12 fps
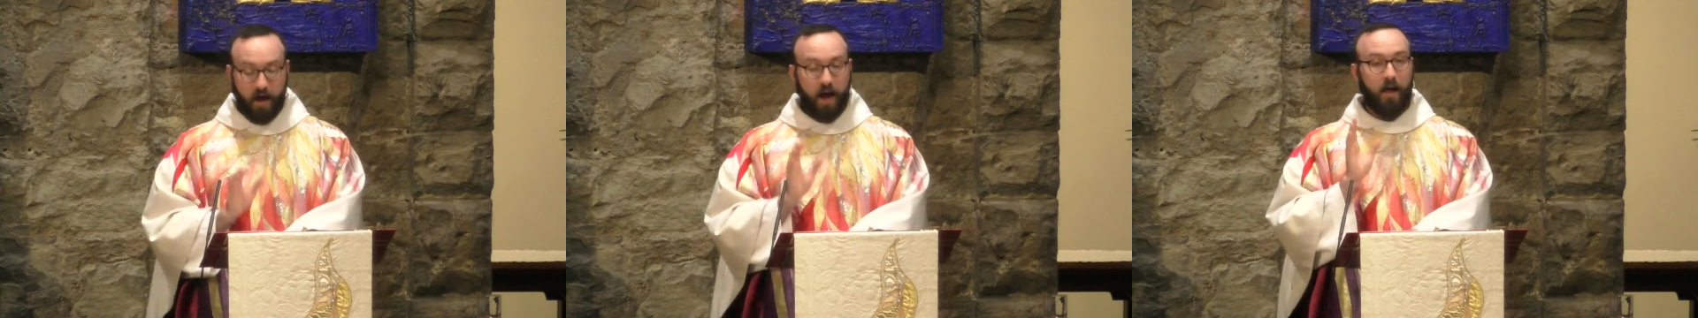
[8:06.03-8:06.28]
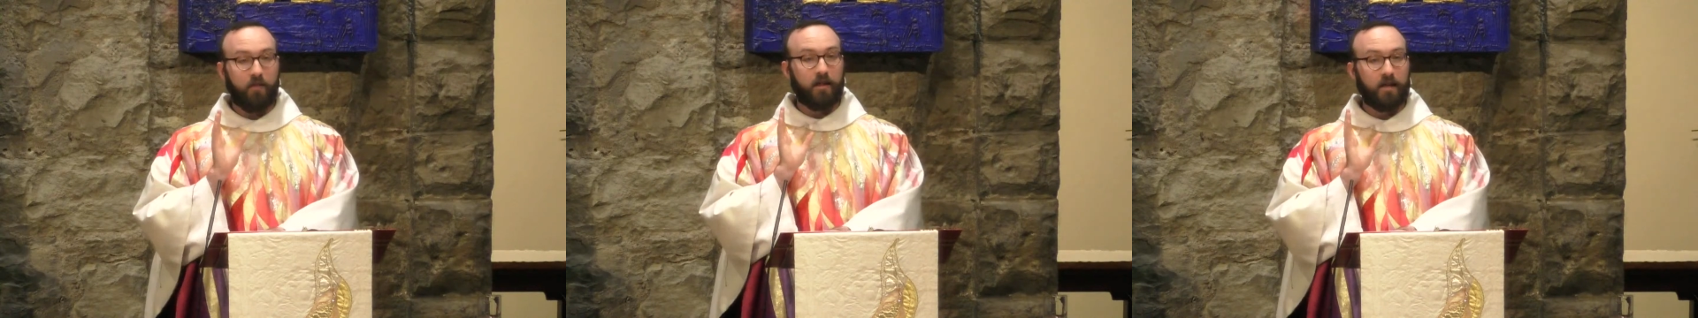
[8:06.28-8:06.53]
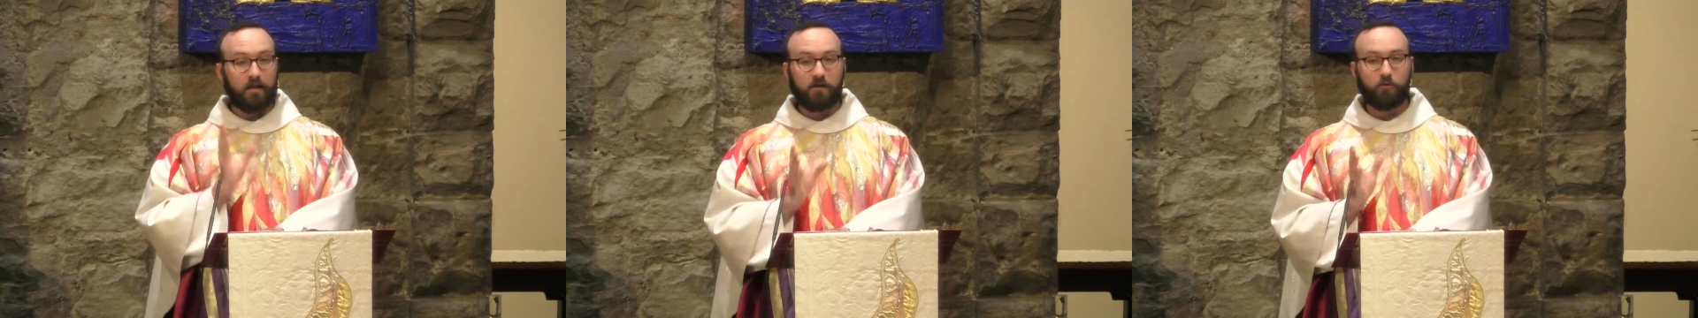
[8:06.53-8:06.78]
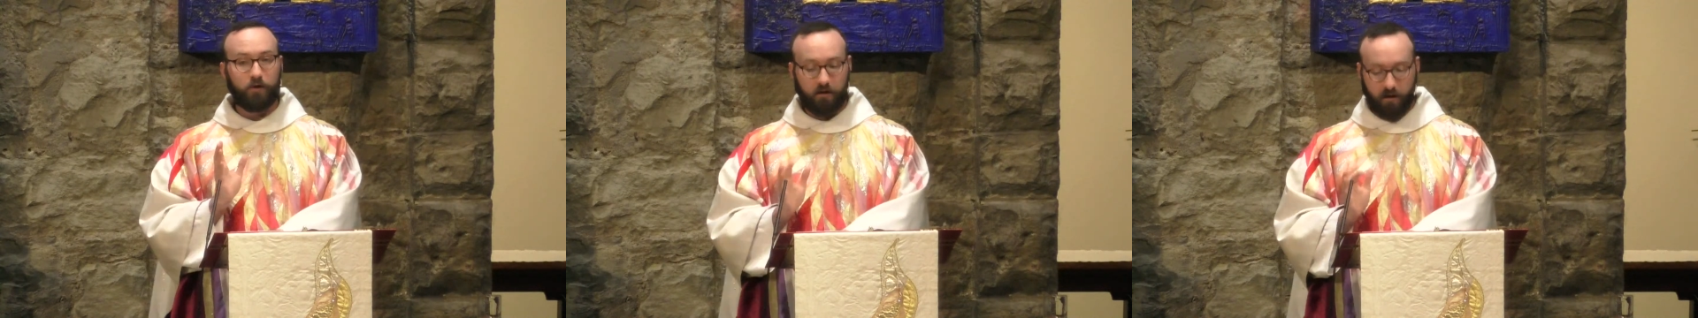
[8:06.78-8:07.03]
And the
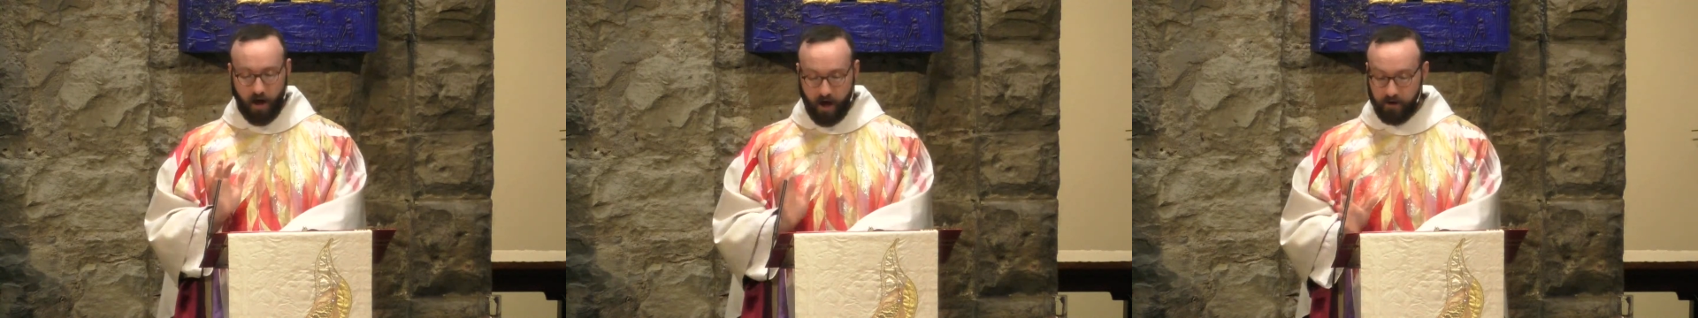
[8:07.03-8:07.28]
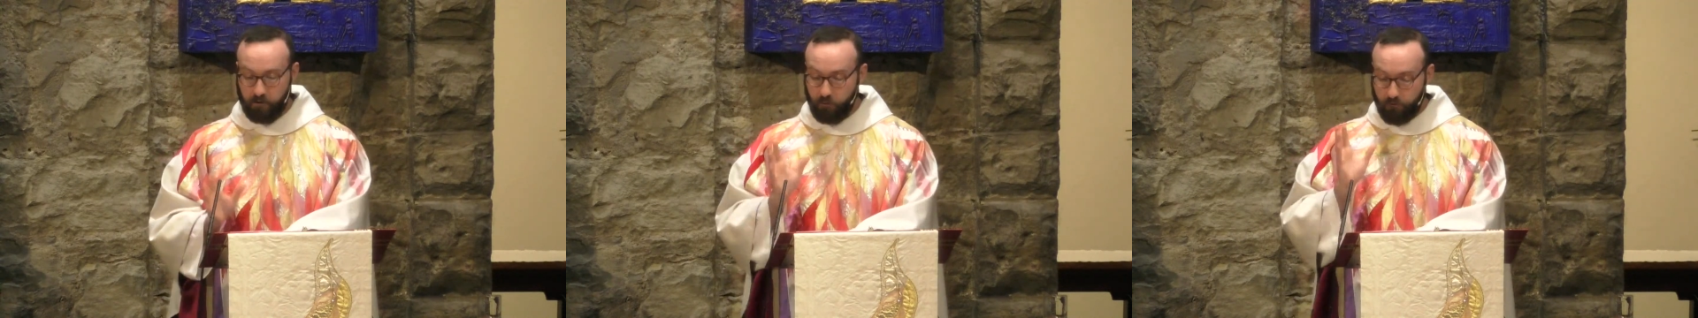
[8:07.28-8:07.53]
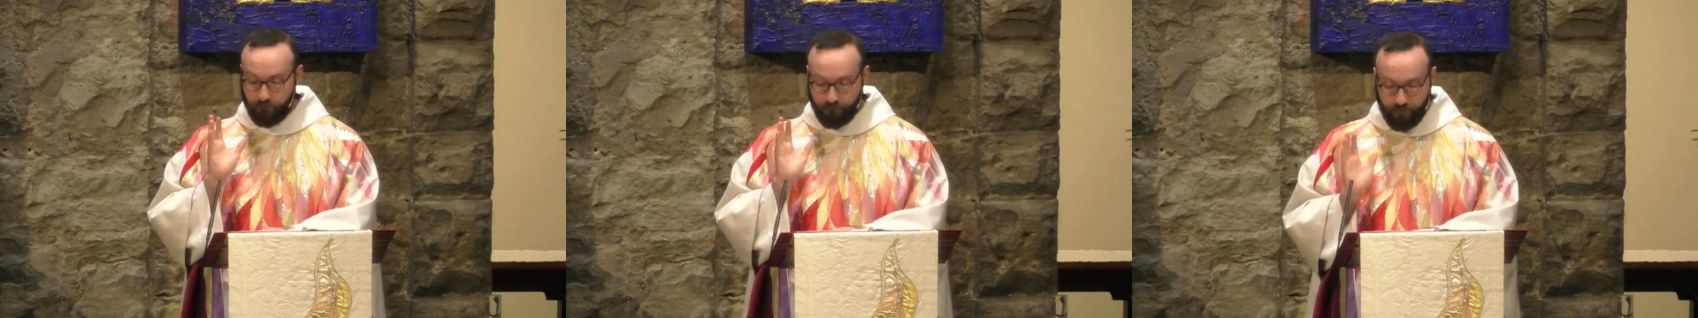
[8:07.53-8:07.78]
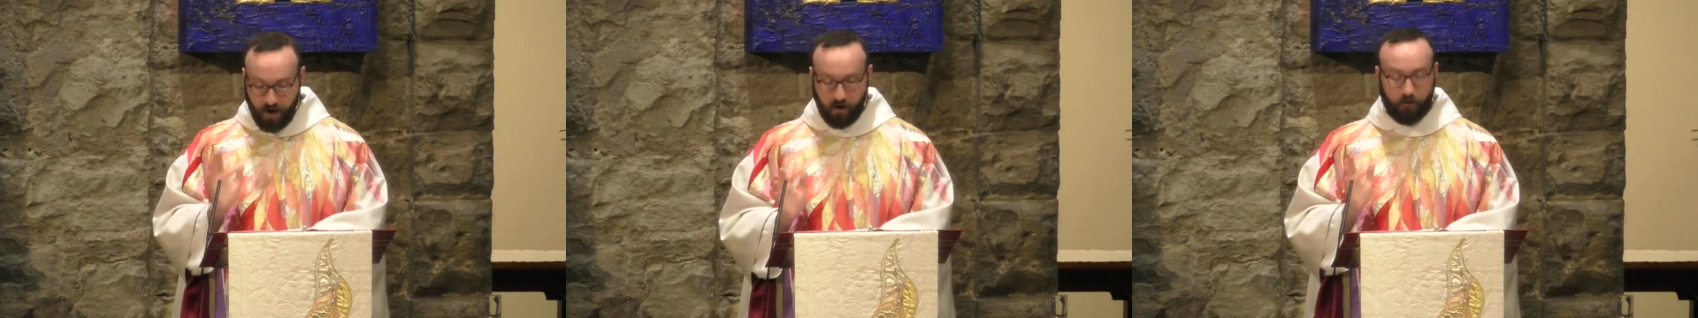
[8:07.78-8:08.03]
Israelites were
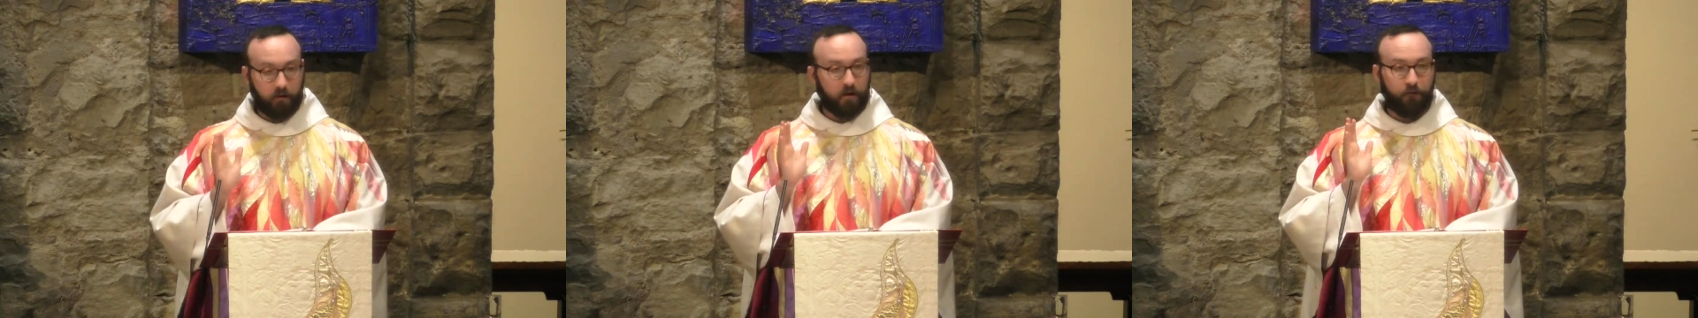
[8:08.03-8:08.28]
very